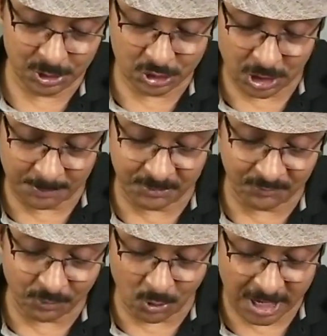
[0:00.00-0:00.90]
drop the
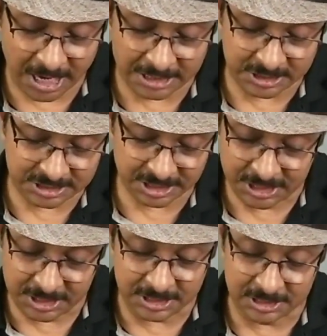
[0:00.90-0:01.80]
4 cards
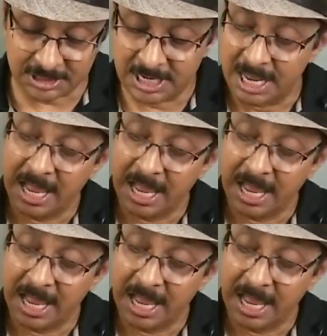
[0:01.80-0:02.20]
here,